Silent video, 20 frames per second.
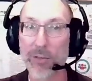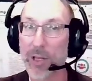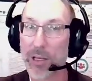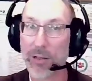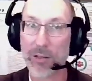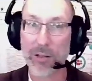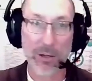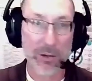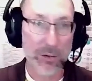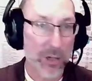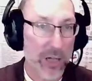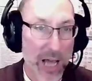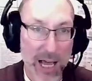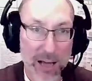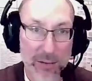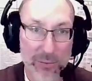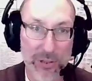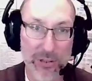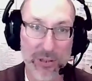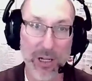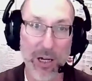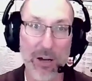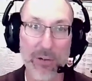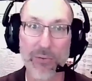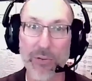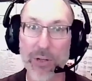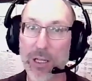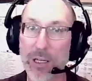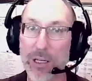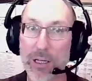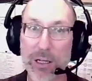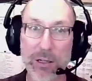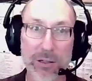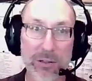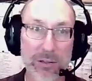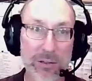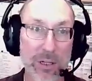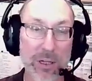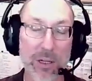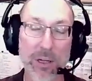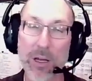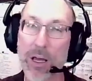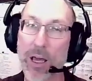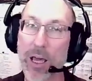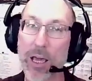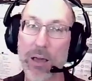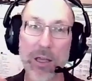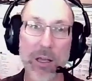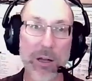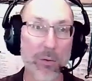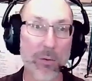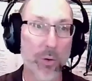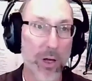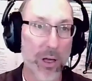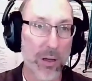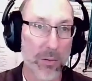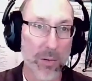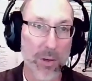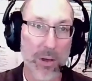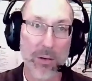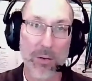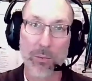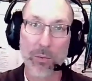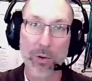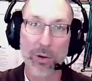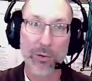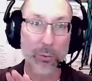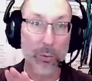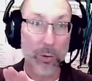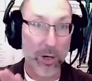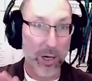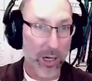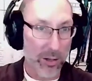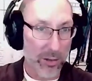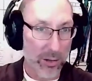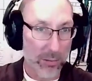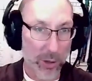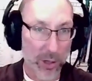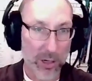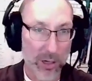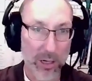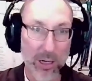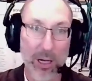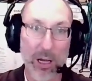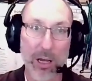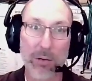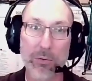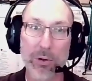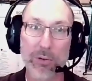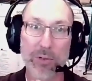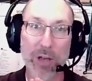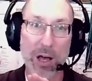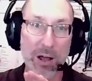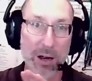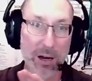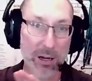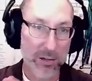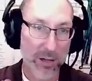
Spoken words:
And then the could have stuff is, hey, you know what? once we're in the market and we've got